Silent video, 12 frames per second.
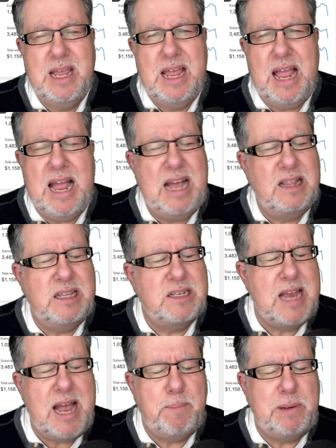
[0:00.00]
and this
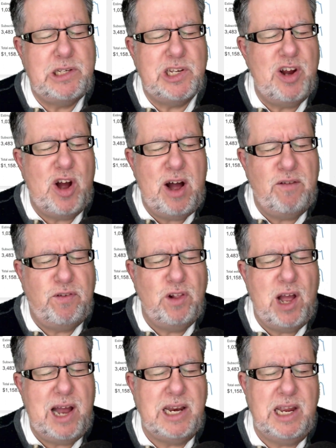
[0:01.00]
happens an awful
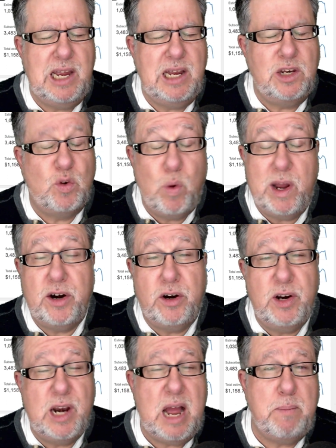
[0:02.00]
lot in
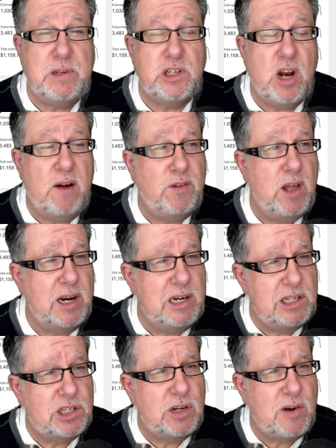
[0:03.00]
Twitter, it happens an awful lot on
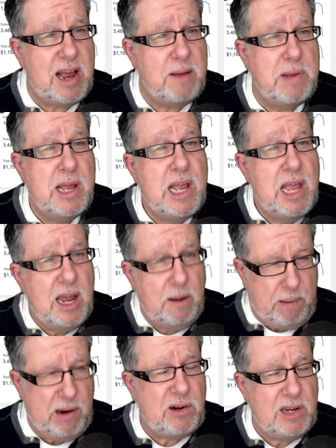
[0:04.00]
Instagram, and
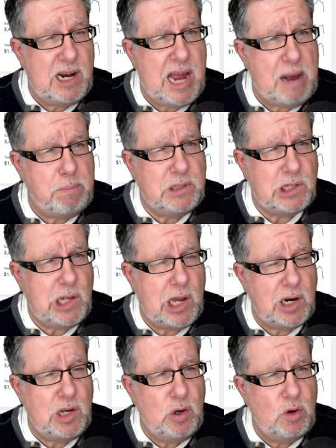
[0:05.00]
apparently it happens a lot
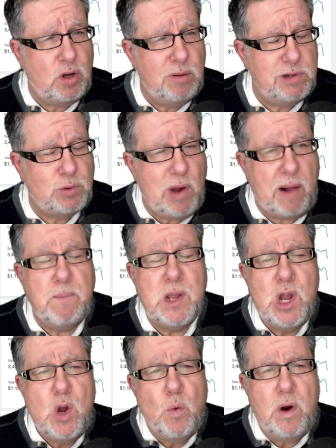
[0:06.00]
on YouTube as well,
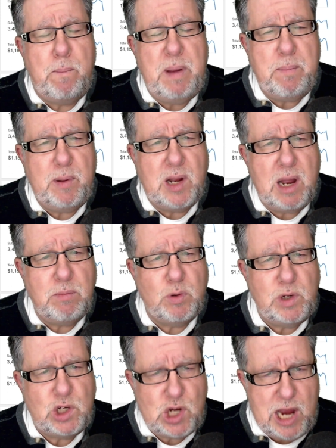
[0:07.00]
where people come to
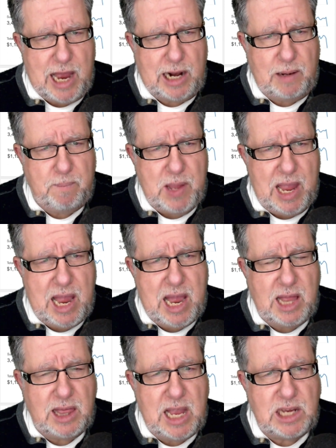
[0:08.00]
a channel
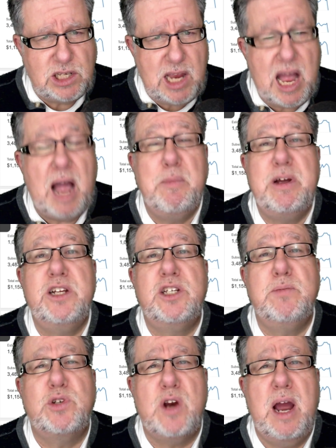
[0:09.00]
and they say, I'm going to
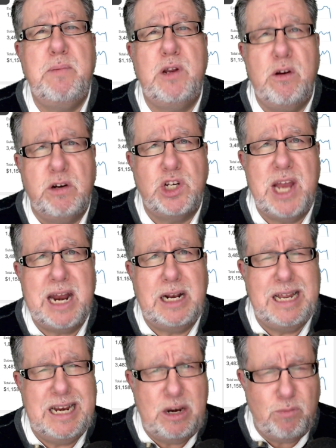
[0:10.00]
subscribe to your channel,
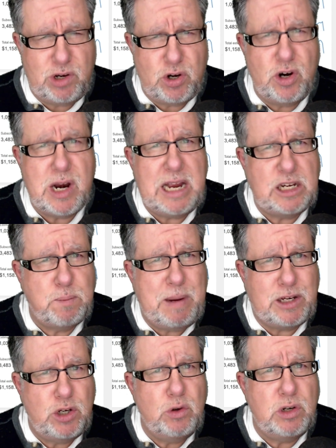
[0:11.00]
and in return I
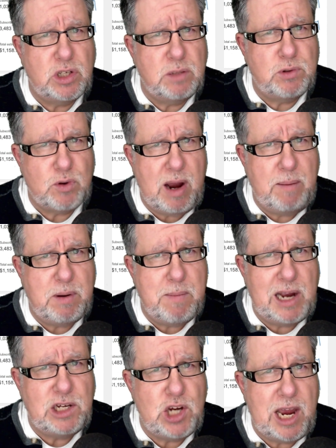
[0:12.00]
expect you to subscribe to
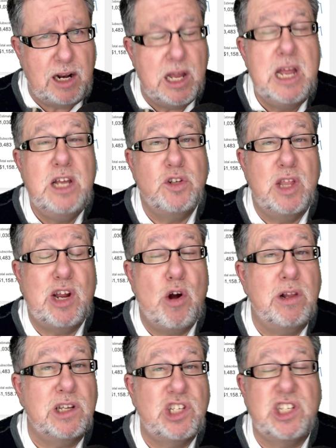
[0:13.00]
my channel. So they
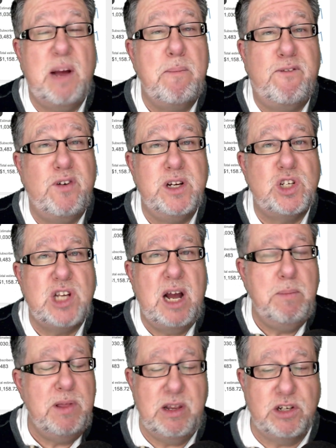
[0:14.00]
call it sub for a
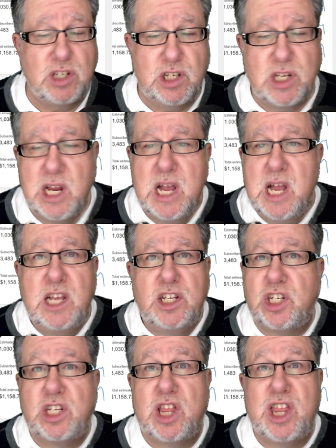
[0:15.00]
sub, and there's this
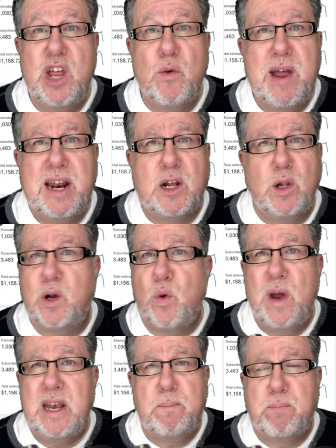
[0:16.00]
theoretical
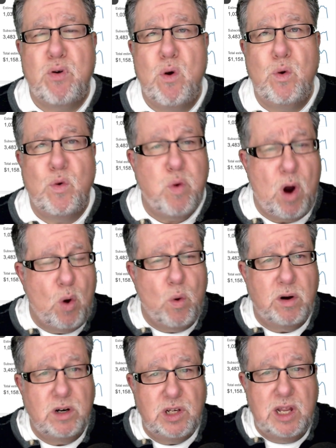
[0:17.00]
quid pro quo
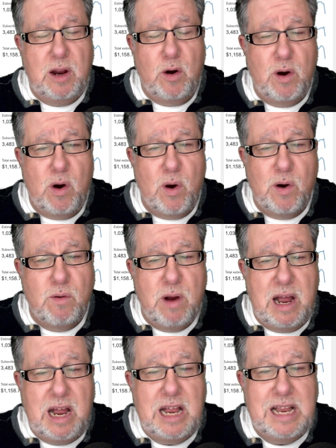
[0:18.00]

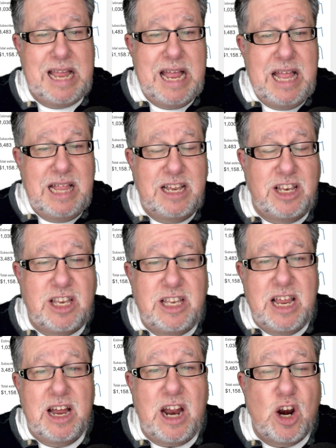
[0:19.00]
or
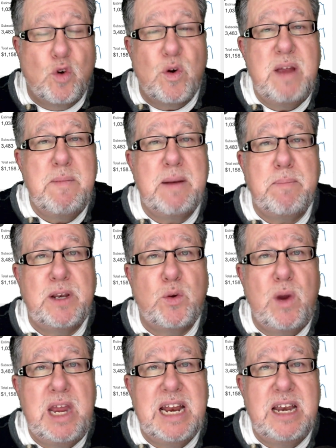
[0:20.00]
agreement
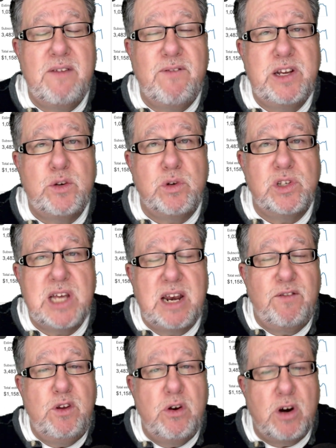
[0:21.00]
between individuals that
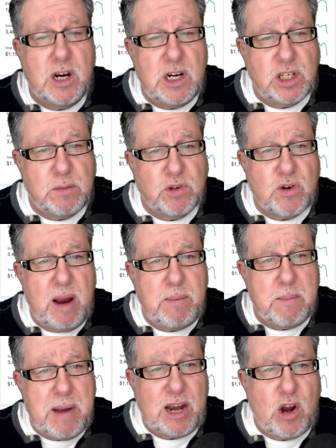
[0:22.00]
if you're going to subscribe
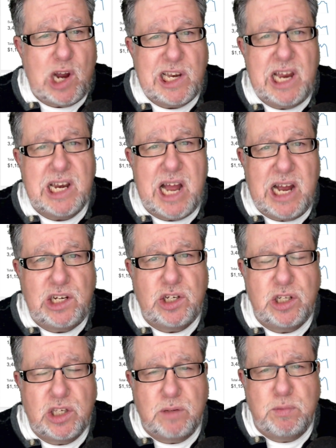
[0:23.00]
to my content, I
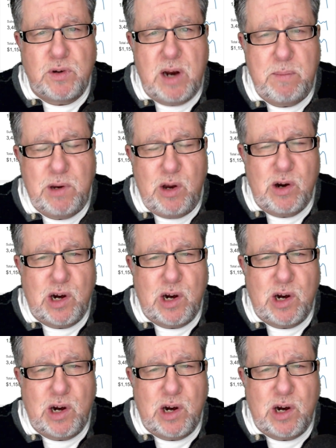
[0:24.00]
should subscribe to your